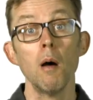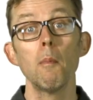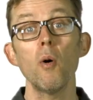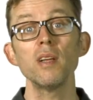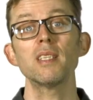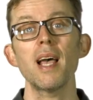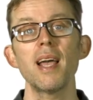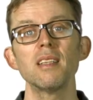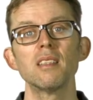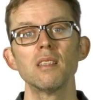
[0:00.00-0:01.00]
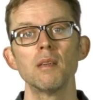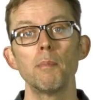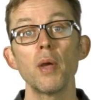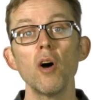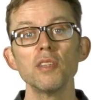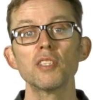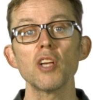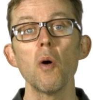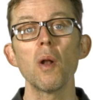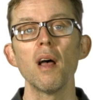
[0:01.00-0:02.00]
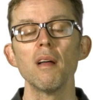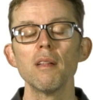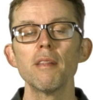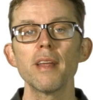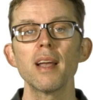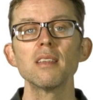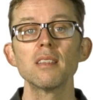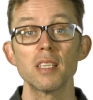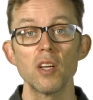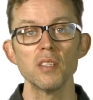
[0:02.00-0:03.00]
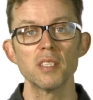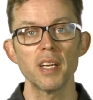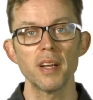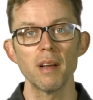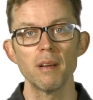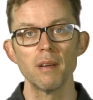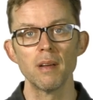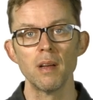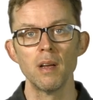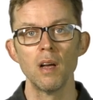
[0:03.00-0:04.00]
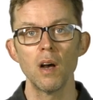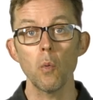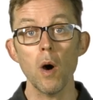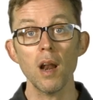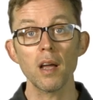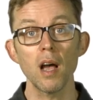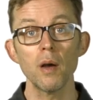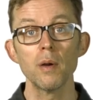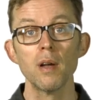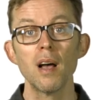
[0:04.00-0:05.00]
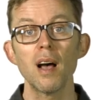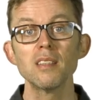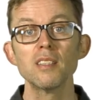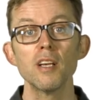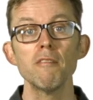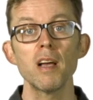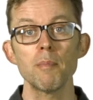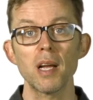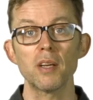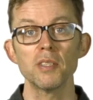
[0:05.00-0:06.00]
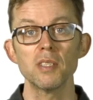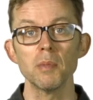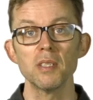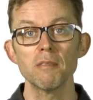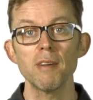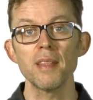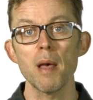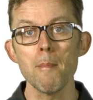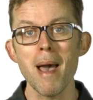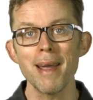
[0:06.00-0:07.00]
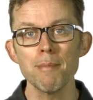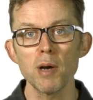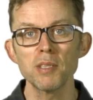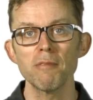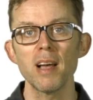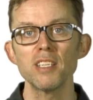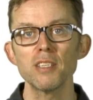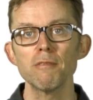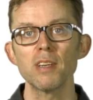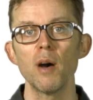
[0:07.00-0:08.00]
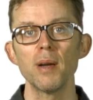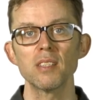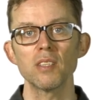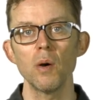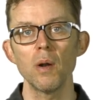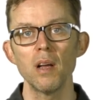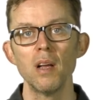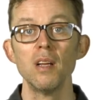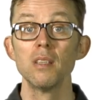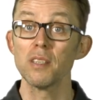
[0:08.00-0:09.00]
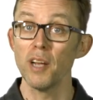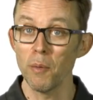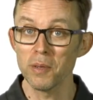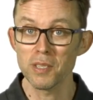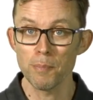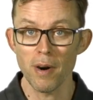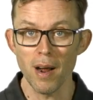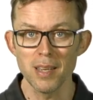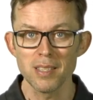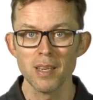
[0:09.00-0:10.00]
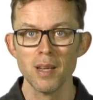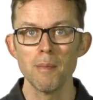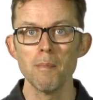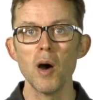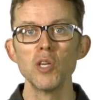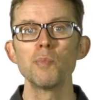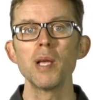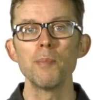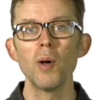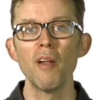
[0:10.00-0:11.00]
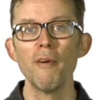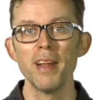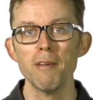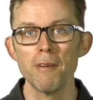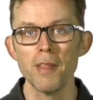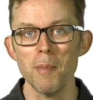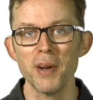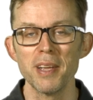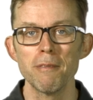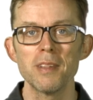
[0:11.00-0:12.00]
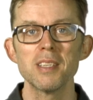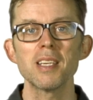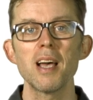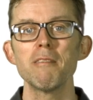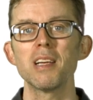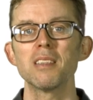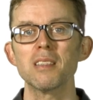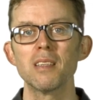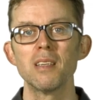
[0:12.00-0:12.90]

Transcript: Point eight, beyond solar, things to consider. A while ago, I surveyed my customers to find their main motivation for going solar. To no one's surprise, most people are in it for the money, for the savings.